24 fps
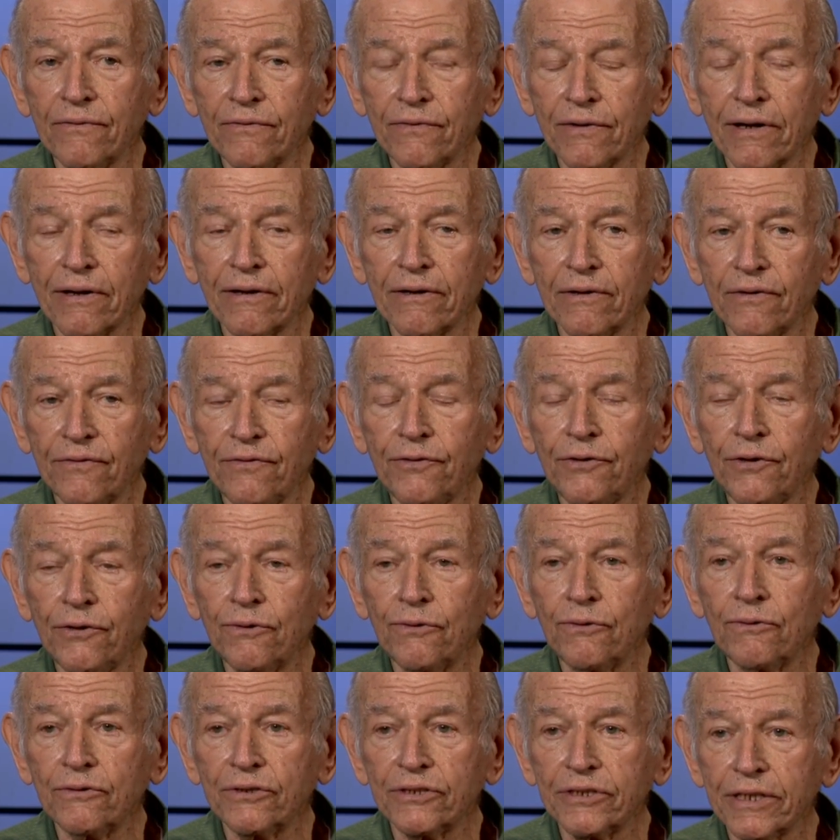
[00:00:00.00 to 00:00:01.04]
very
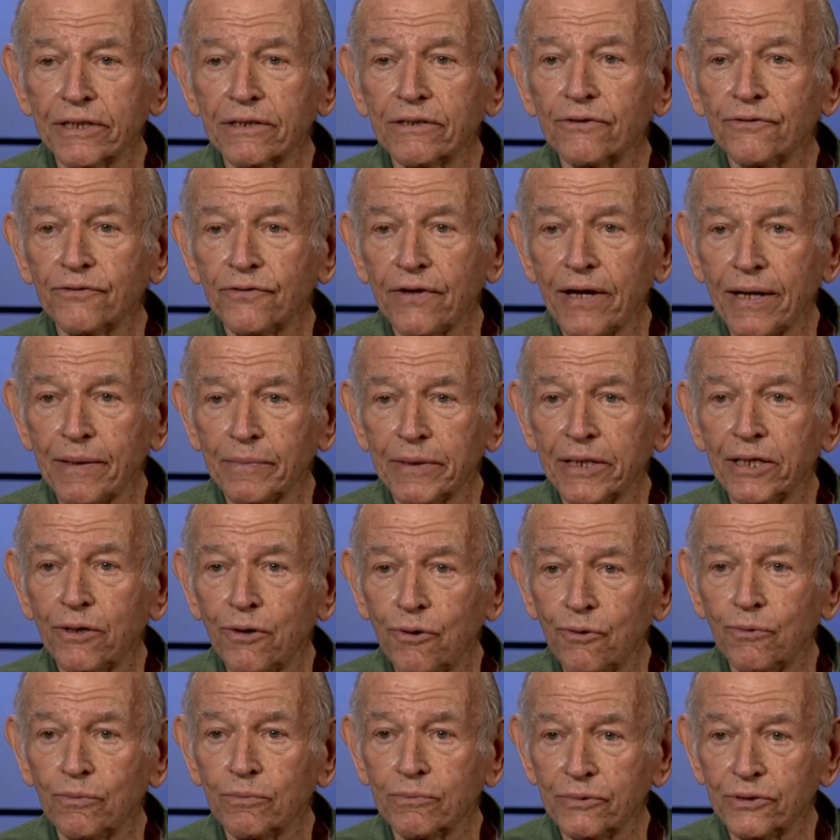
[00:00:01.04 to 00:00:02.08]
few single-family
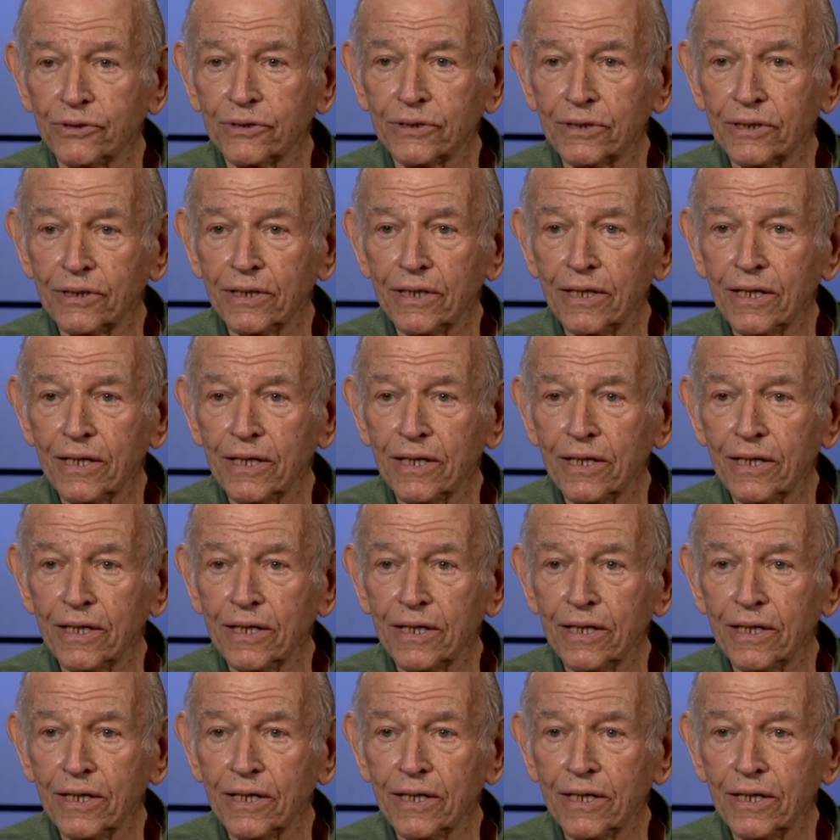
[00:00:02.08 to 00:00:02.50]
homes.